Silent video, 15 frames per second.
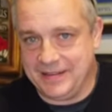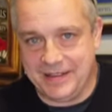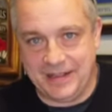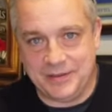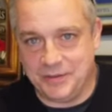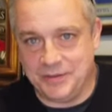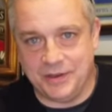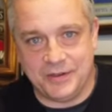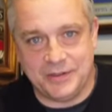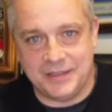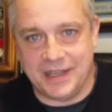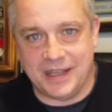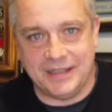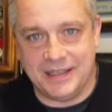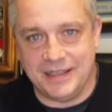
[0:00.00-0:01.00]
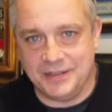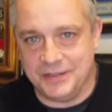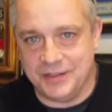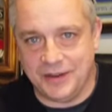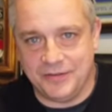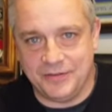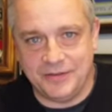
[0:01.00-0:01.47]
I don't understand this
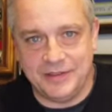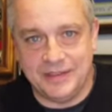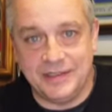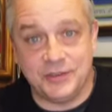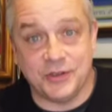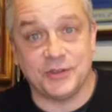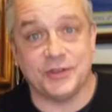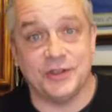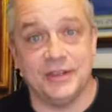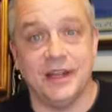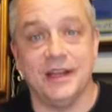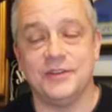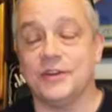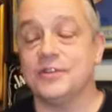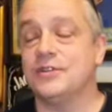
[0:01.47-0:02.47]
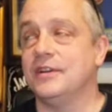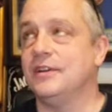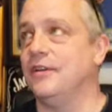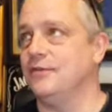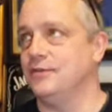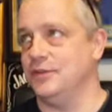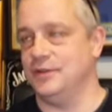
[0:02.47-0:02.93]
stuff. Justin
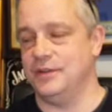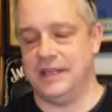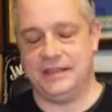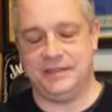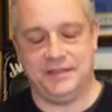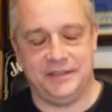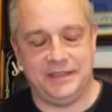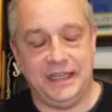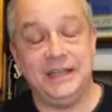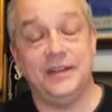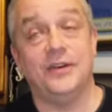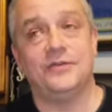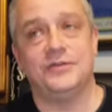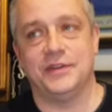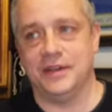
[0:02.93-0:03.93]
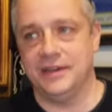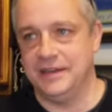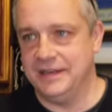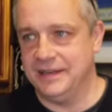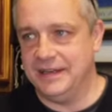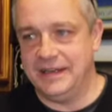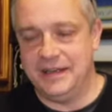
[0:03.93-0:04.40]
loves all this. He loves it.
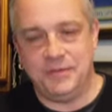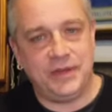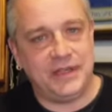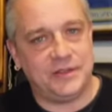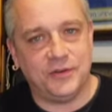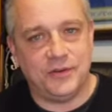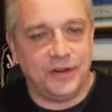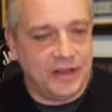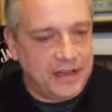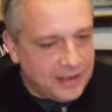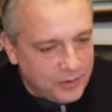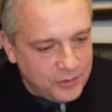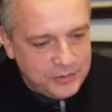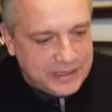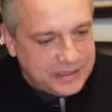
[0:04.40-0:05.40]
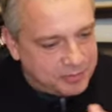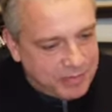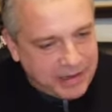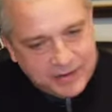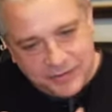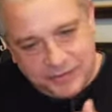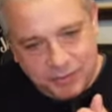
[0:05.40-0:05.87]
But he's all, oh, this
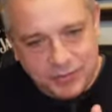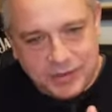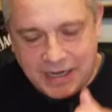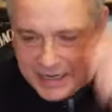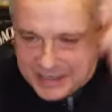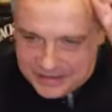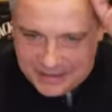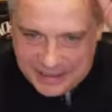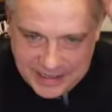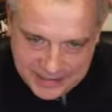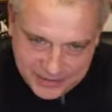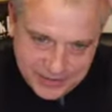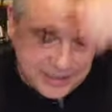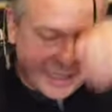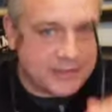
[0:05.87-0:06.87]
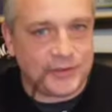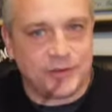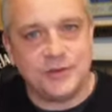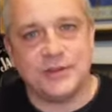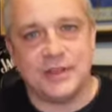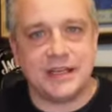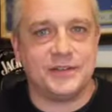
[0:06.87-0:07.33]
microphone connects to this, and this
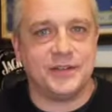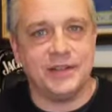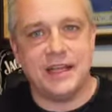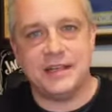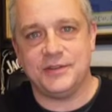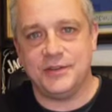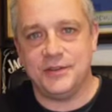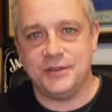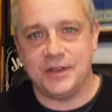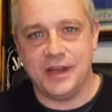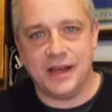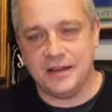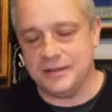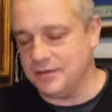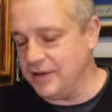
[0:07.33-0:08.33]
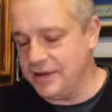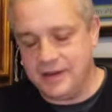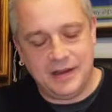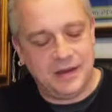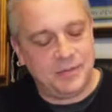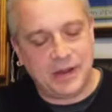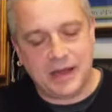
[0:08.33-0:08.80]
does this, and this does that, and
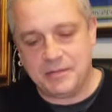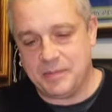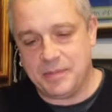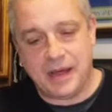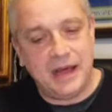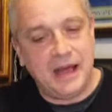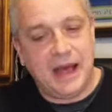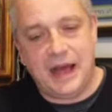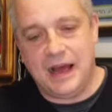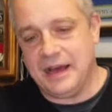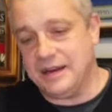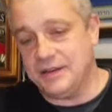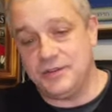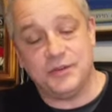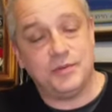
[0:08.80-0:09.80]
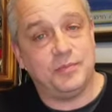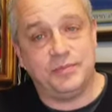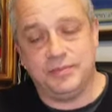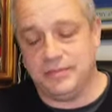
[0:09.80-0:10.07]
blah blah blah, and it just,